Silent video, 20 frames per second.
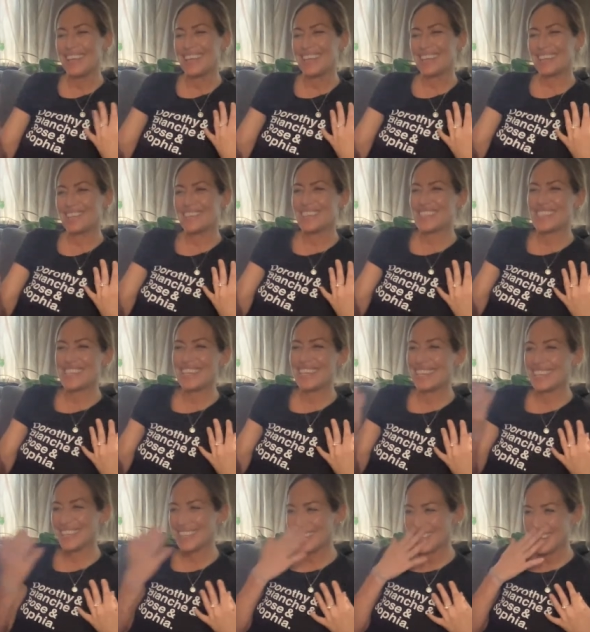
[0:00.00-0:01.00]
it was
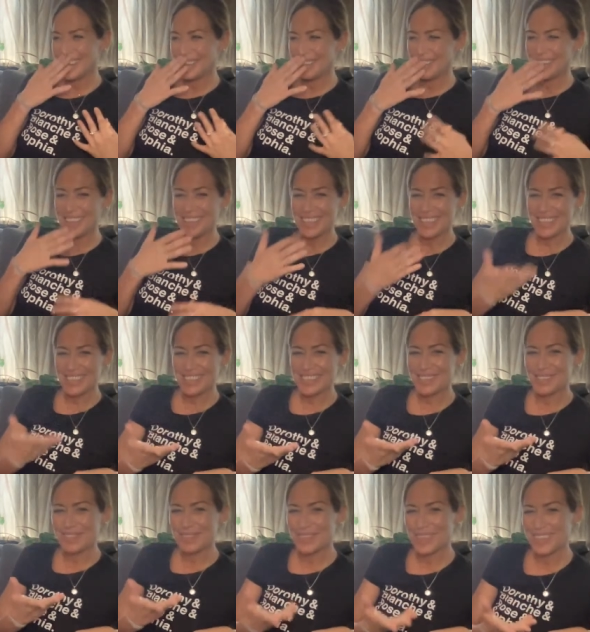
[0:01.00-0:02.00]
like, oh my God, this
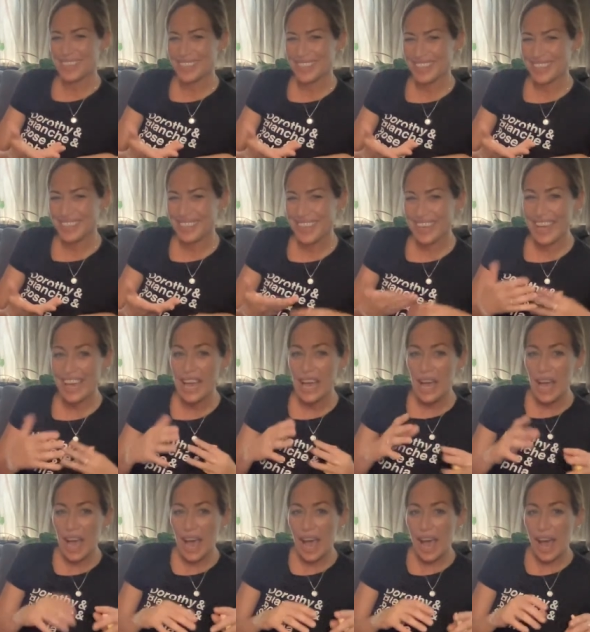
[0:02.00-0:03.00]
is weird. Like,
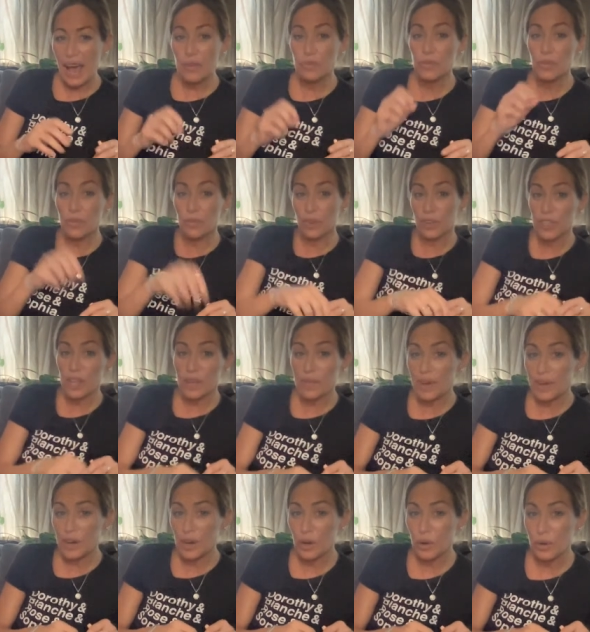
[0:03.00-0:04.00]
so first I
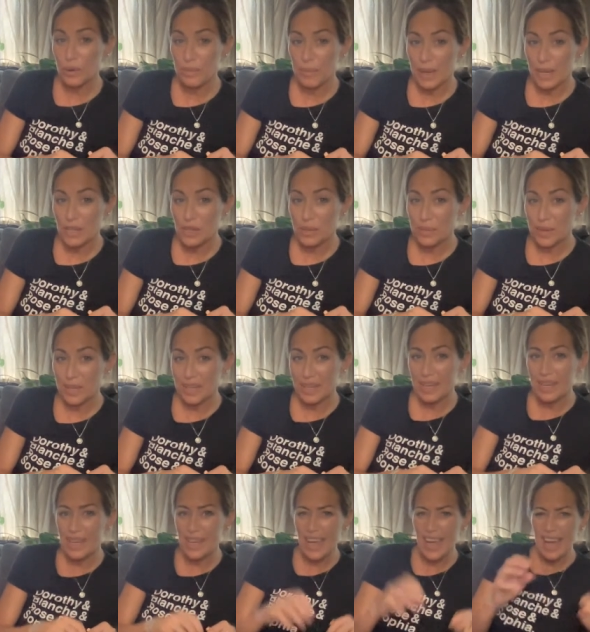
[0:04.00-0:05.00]
found Owen
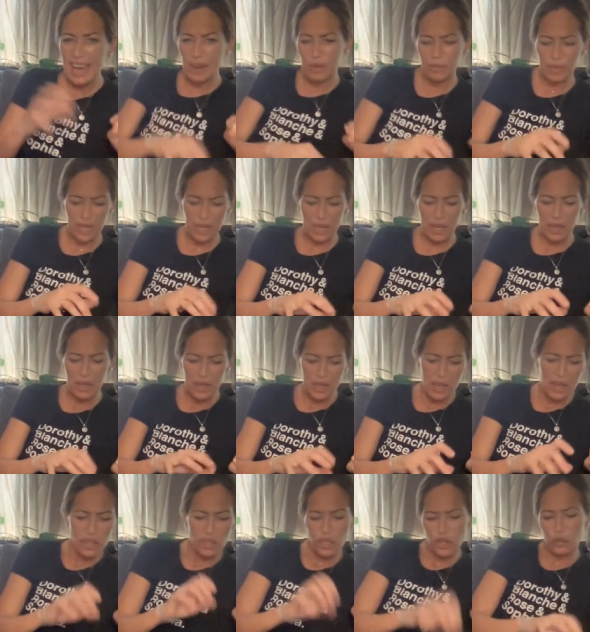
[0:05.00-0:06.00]
Benjamin and I was like,
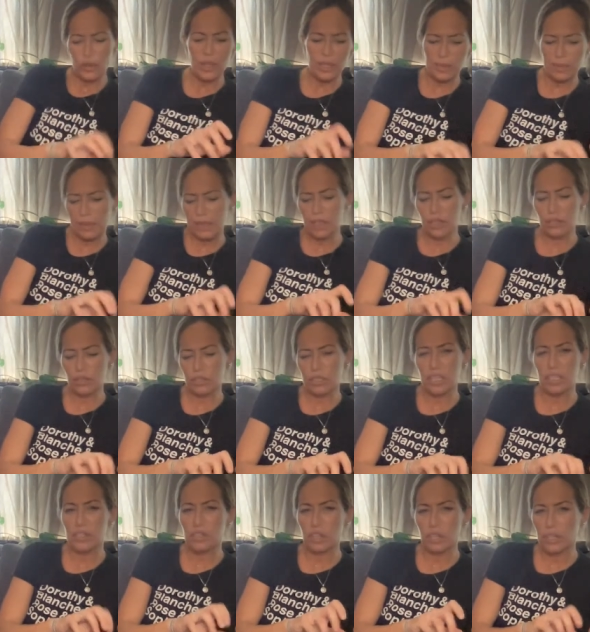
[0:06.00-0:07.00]
you know, that's my little
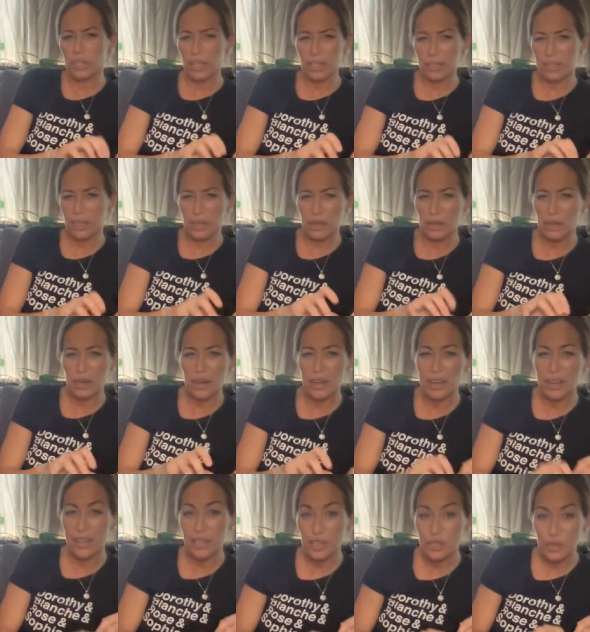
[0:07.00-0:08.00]
sister, like da da da
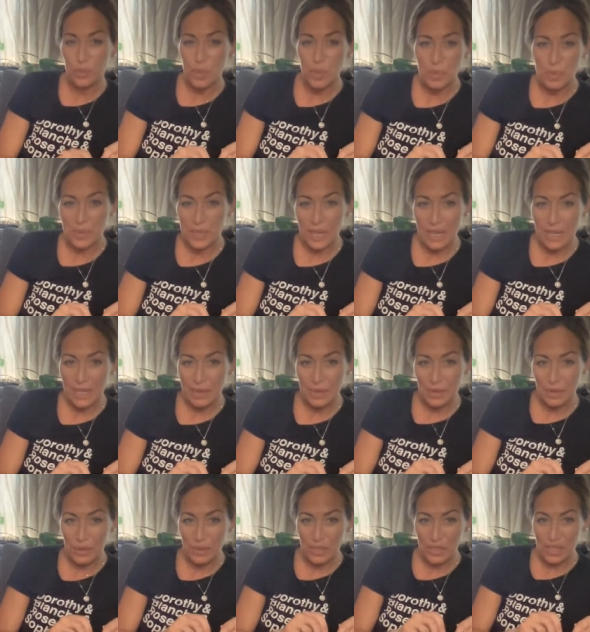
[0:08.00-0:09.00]
da, like super protective
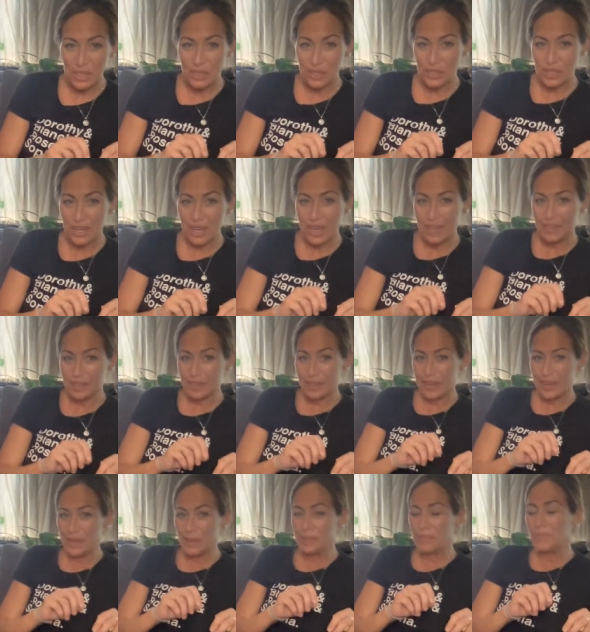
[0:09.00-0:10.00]
older sister styles,
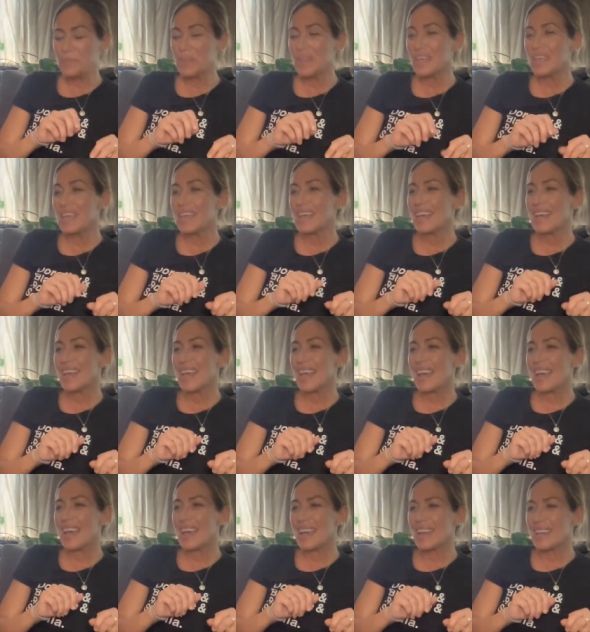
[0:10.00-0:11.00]
right?
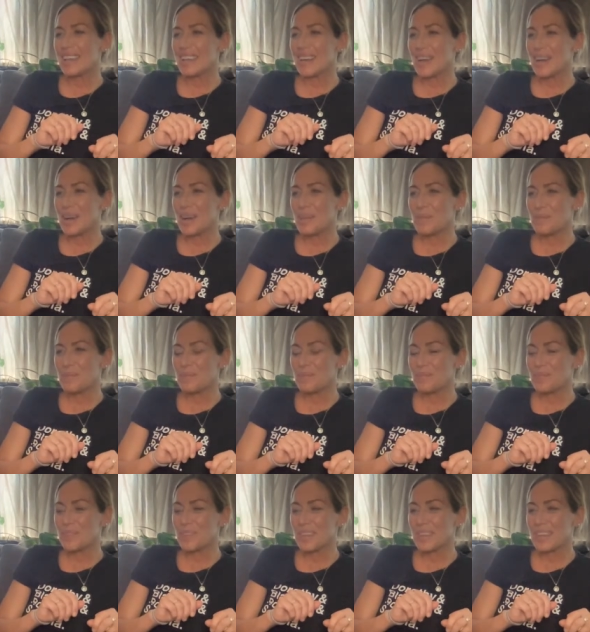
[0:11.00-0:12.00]
And
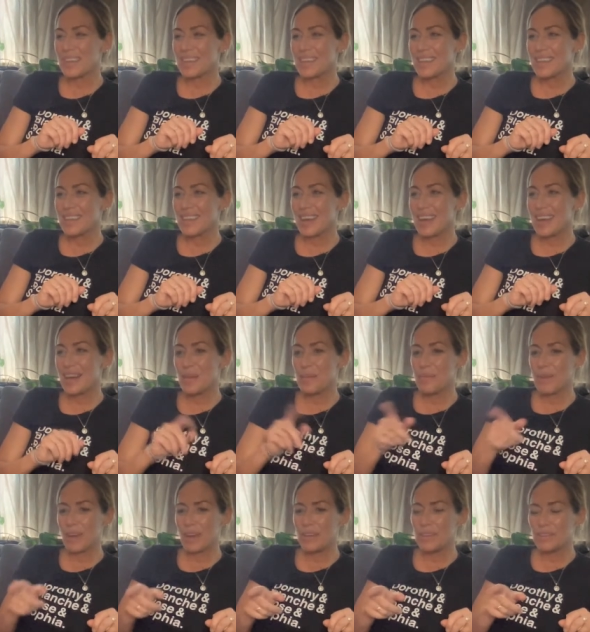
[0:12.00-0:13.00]
then I
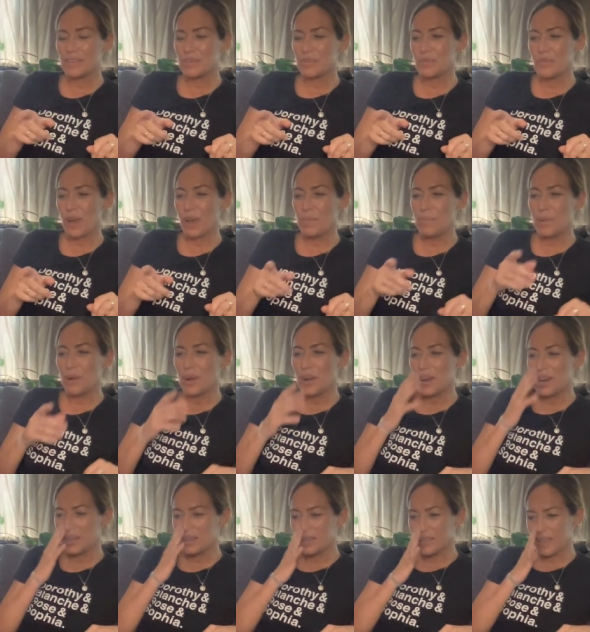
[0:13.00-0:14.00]
found Red Bar
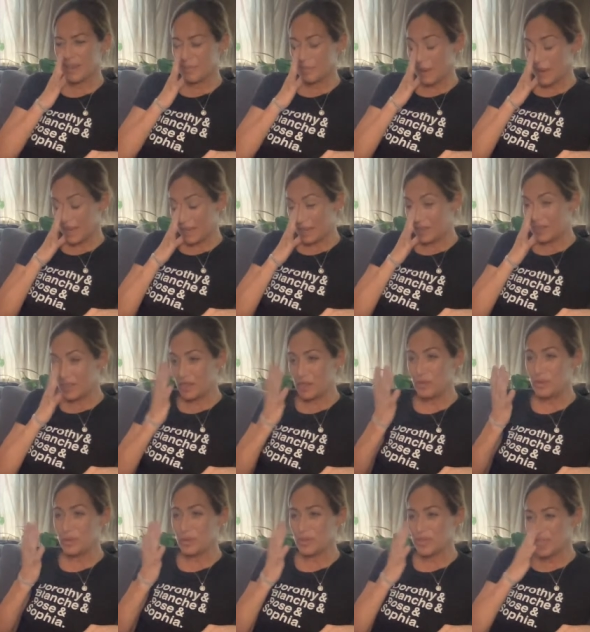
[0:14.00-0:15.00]
and I was, and Michael and
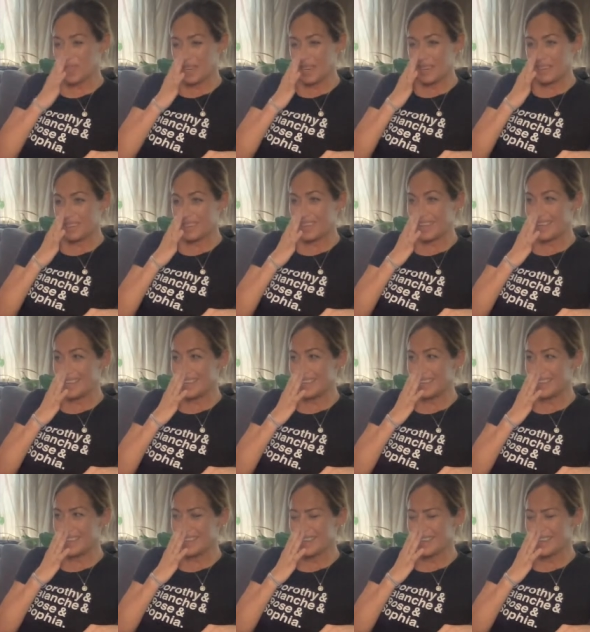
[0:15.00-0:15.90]
Jules, and I was like,